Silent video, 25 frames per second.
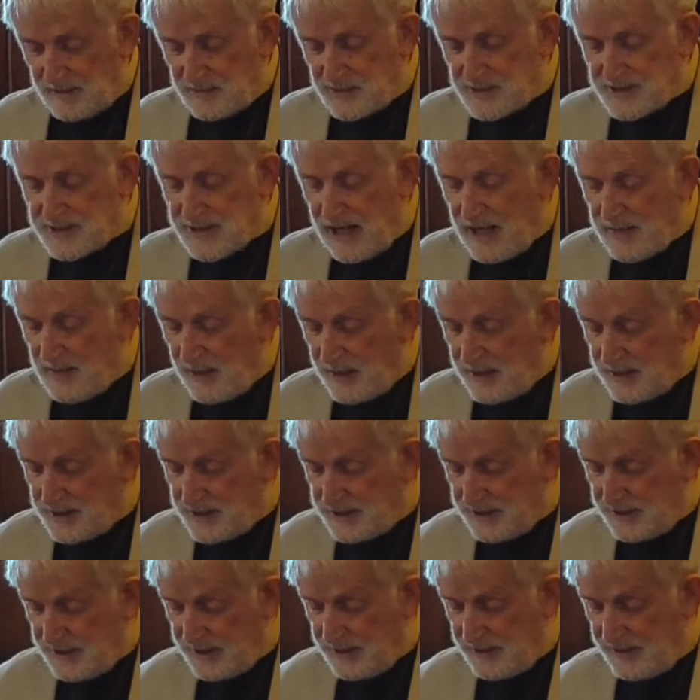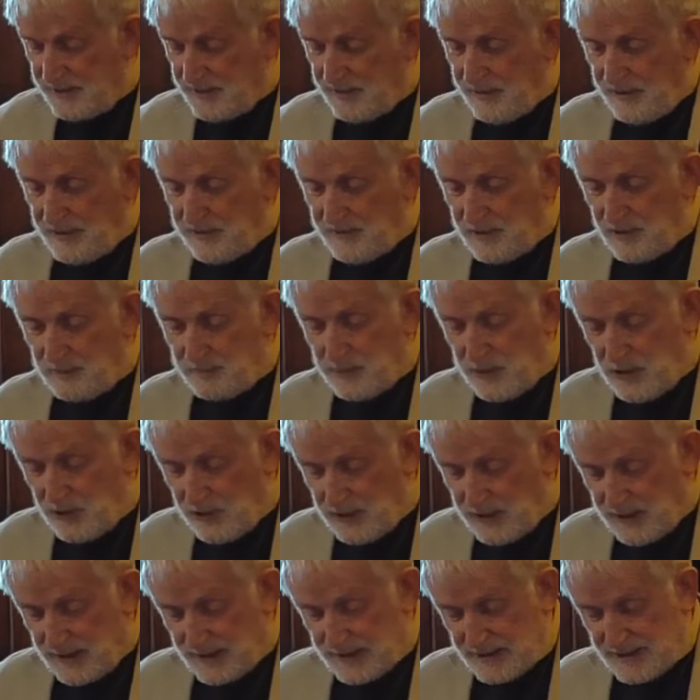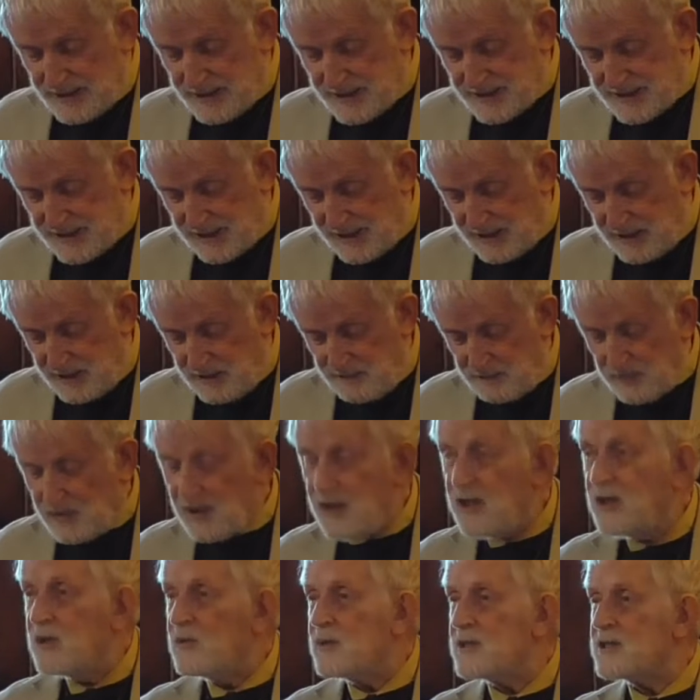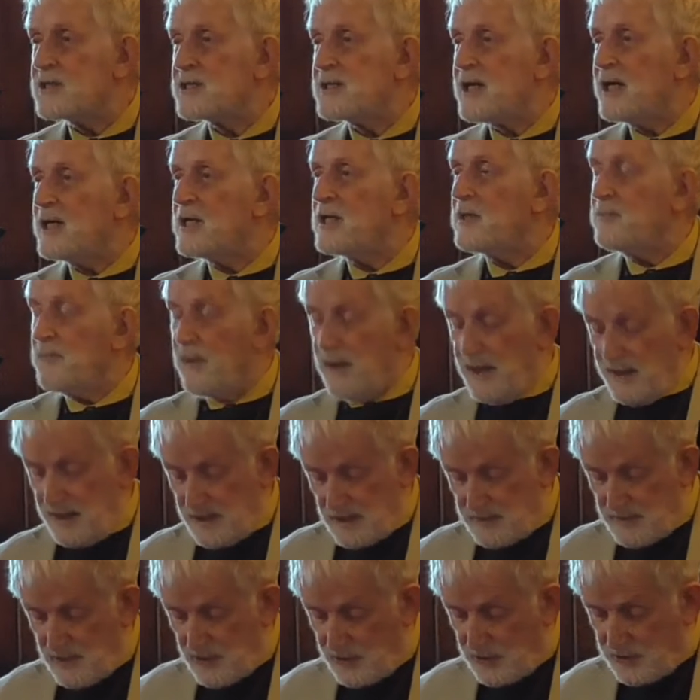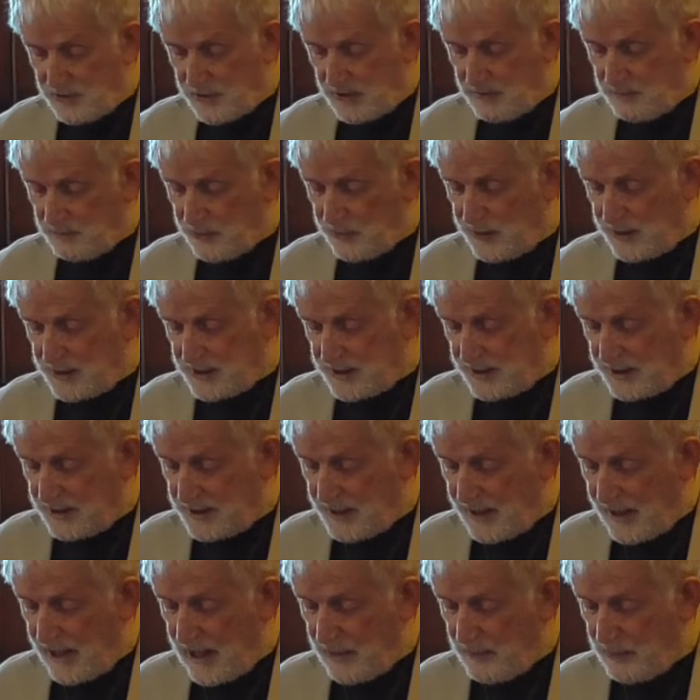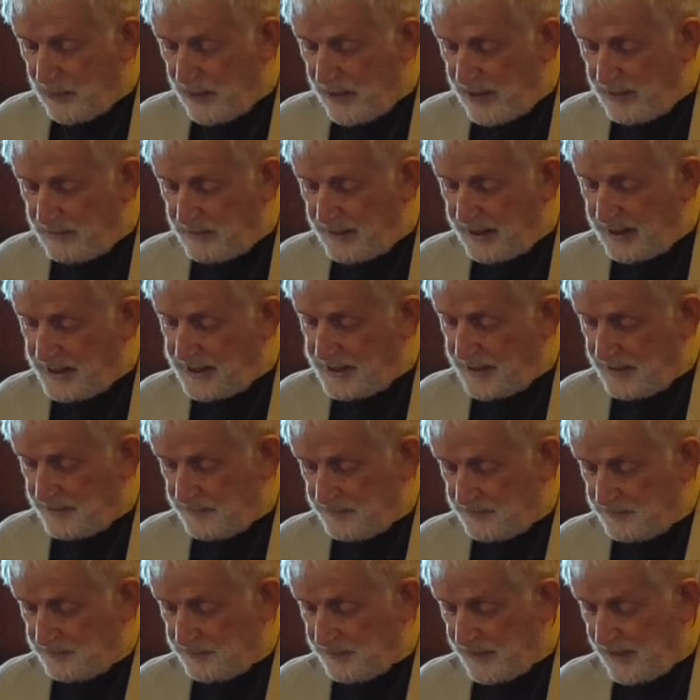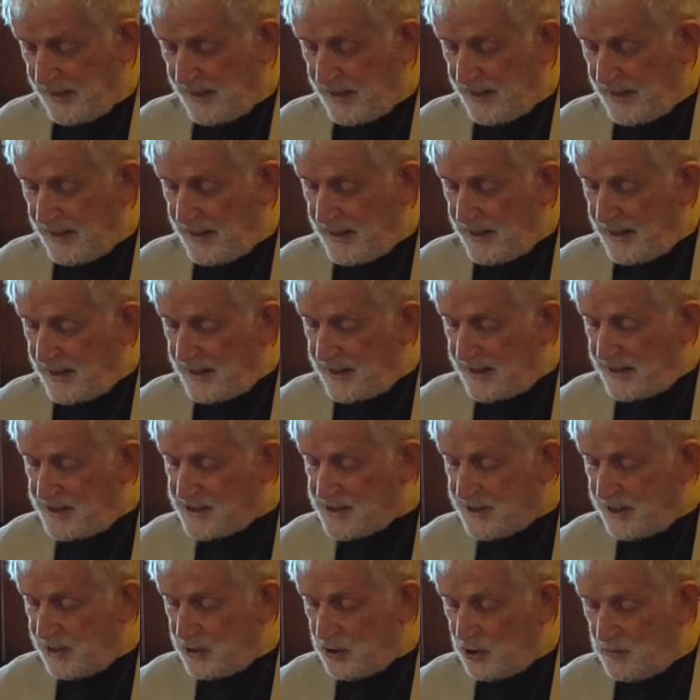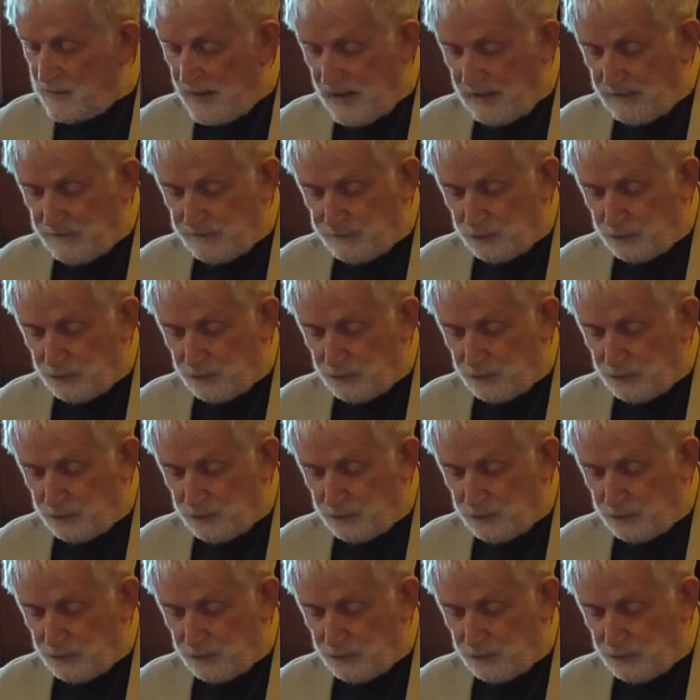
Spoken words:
The same idea that Pericles said was stated by American President Abraham Lincoln. He said, you may